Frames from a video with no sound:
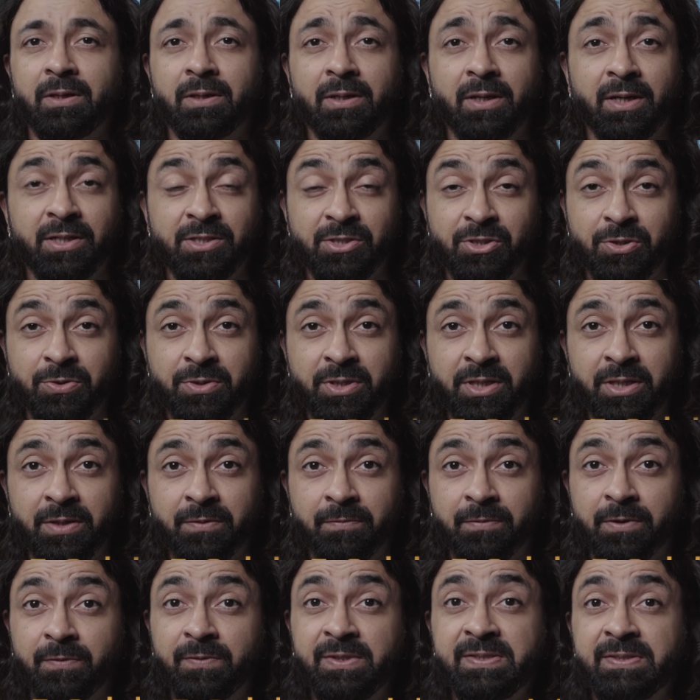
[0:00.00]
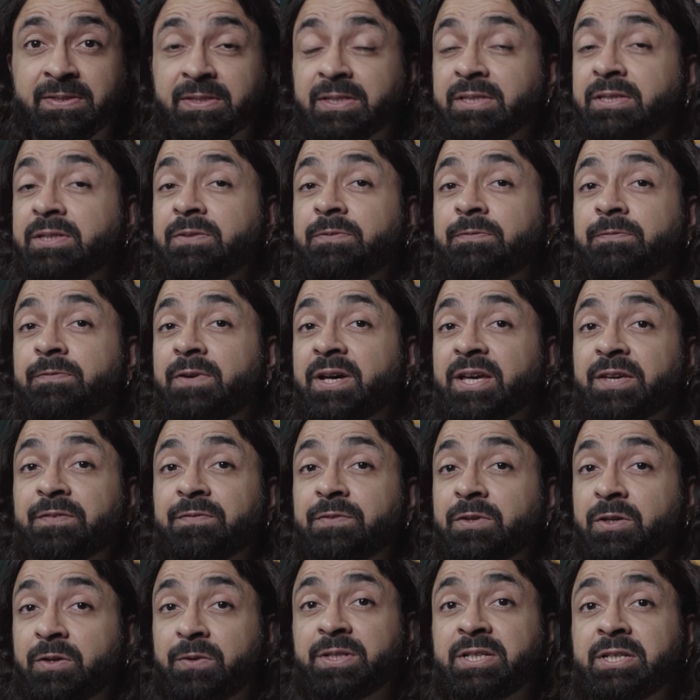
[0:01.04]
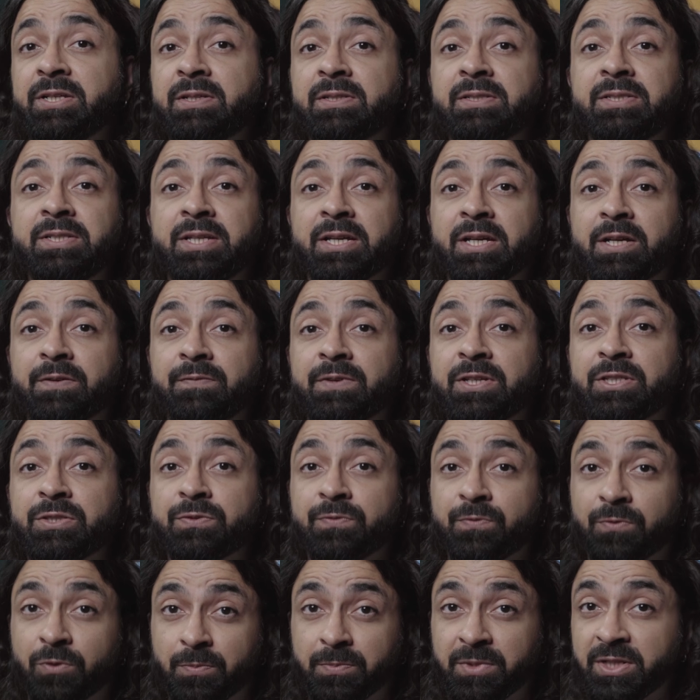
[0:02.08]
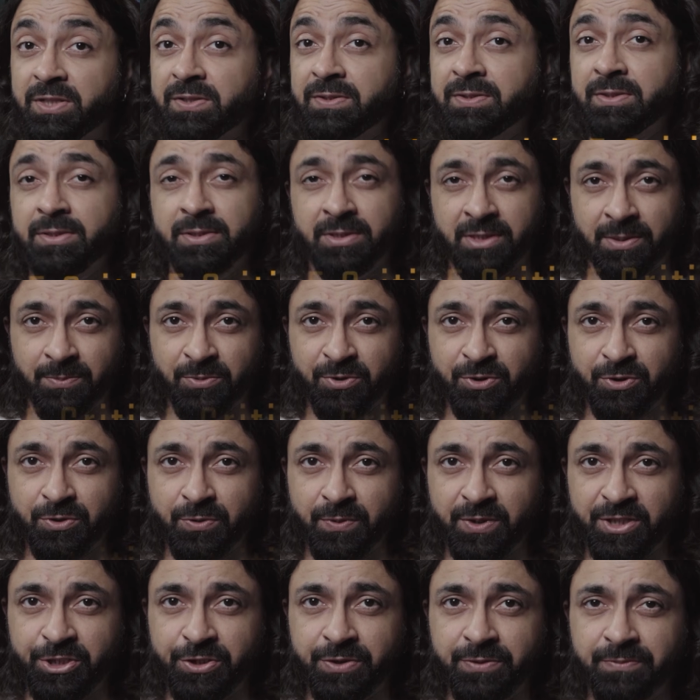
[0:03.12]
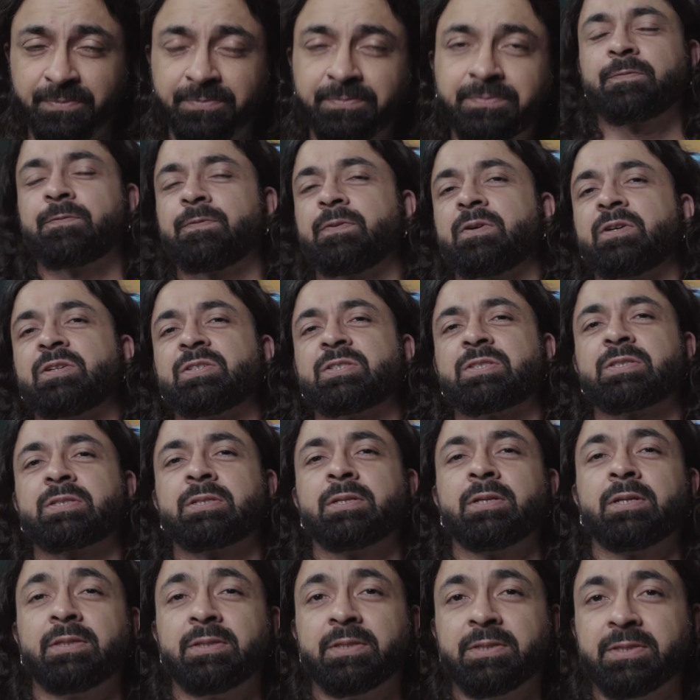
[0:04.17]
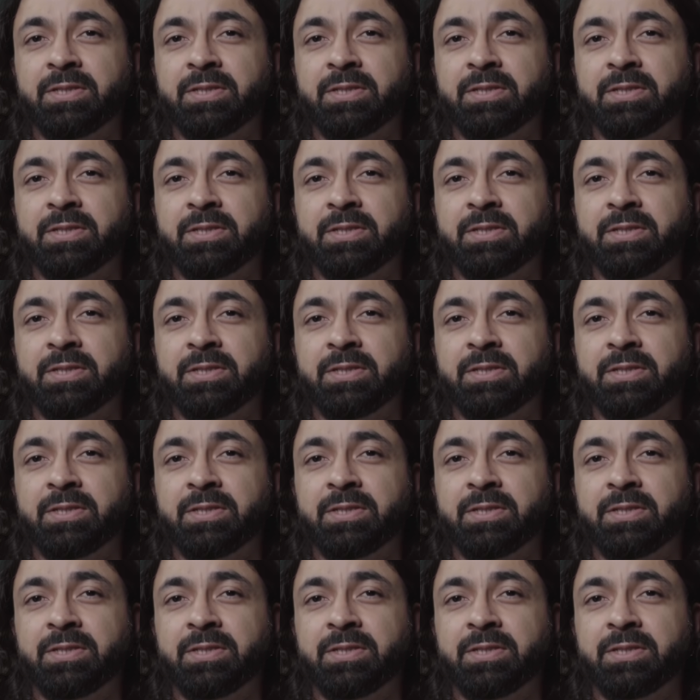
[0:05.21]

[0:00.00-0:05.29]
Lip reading: And today we will see the 5 critical takeaways from this demonstration. First, the